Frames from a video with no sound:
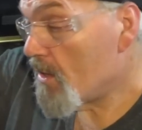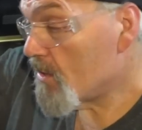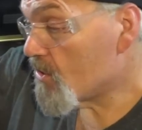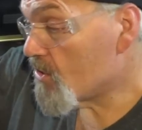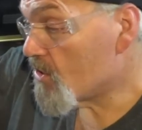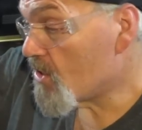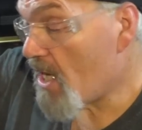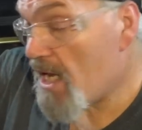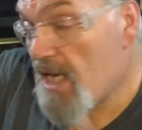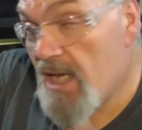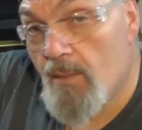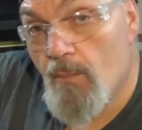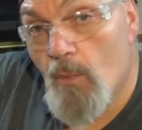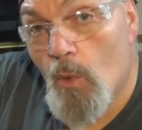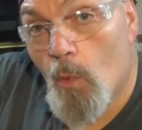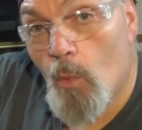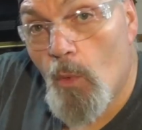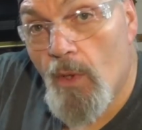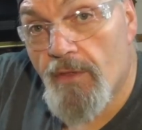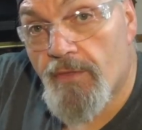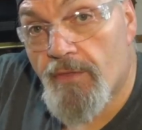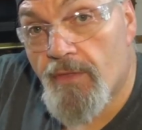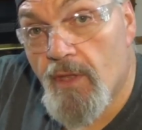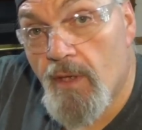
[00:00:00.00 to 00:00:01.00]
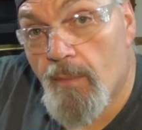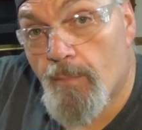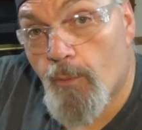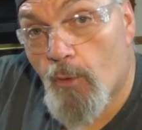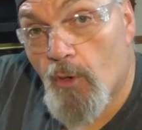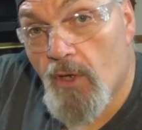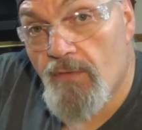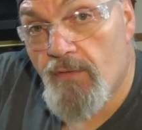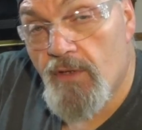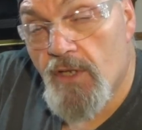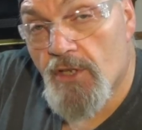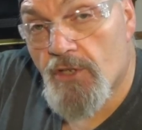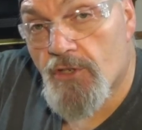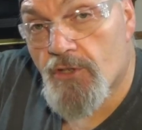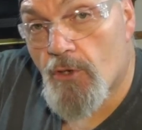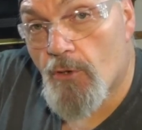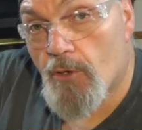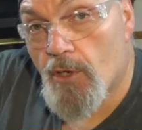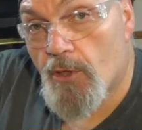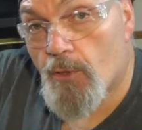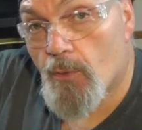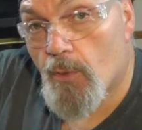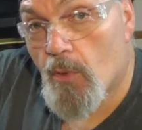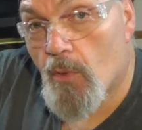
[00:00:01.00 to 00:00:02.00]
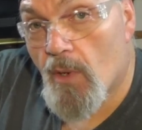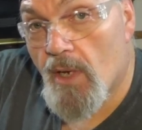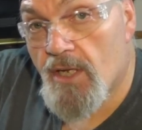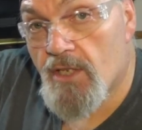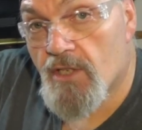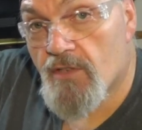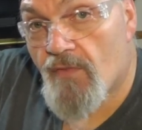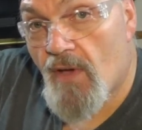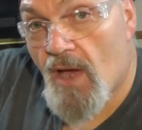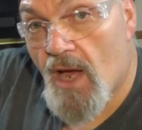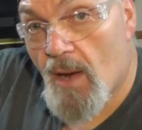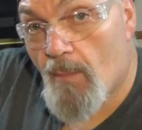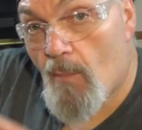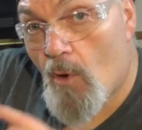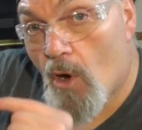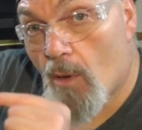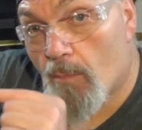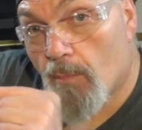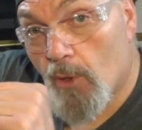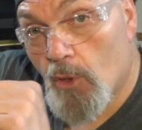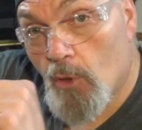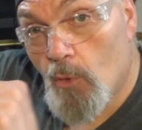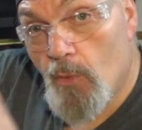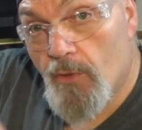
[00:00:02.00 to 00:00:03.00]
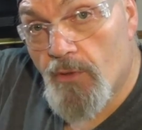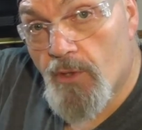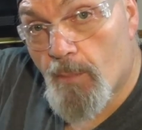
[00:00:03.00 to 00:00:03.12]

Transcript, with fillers: Same with the previous 33 grains of IMR Blue